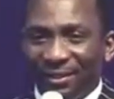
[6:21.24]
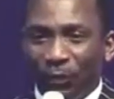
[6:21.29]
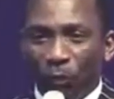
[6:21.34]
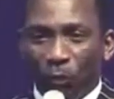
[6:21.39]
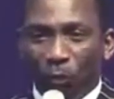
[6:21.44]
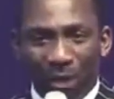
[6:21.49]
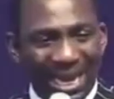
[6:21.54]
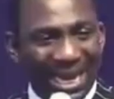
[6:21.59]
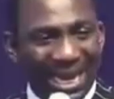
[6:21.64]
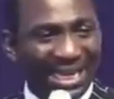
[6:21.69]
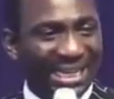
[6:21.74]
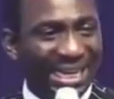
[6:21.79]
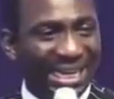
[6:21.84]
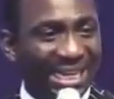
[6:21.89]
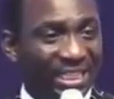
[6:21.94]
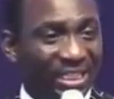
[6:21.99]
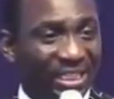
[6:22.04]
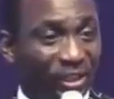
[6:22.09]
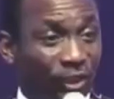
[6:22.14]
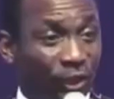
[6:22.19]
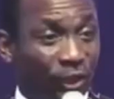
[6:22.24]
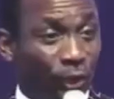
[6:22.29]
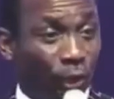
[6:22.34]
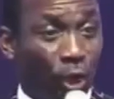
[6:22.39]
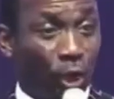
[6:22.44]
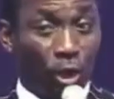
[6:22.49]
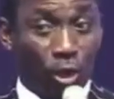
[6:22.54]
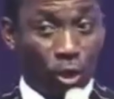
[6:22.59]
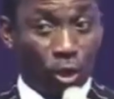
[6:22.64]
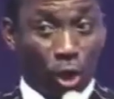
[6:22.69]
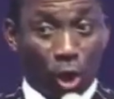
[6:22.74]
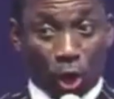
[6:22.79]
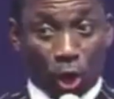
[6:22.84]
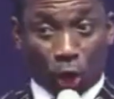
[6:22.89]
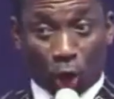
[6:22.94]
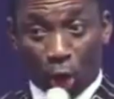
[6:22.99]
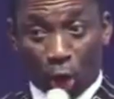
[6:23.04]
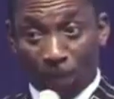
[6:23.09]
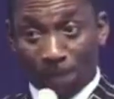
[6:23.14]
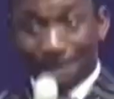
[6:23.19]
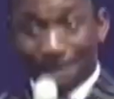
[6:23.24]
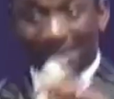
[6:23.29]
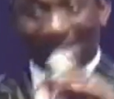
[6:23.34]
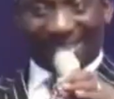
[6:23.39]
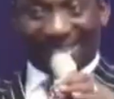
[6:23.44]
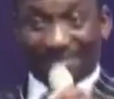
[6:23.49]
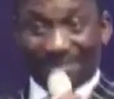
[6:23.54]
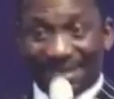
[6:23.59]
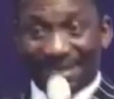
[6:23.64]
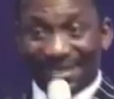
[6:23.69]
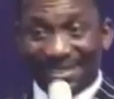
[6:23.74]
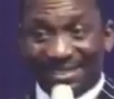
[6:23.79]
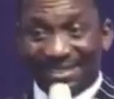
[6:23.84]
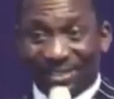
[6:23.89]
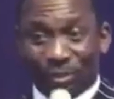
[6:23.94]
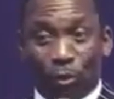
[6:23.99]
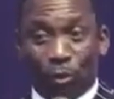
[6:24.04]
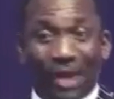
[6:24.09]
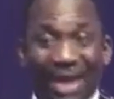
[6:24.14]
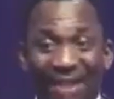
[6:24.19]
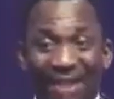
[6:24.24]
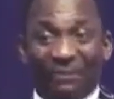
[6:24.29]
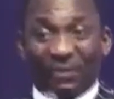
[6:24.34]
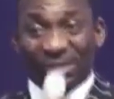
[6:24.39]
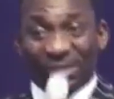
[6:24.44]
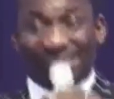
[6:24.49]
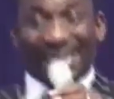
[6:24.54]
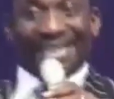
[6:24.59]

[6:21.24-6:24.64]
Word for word: where they show no commitment to heaven's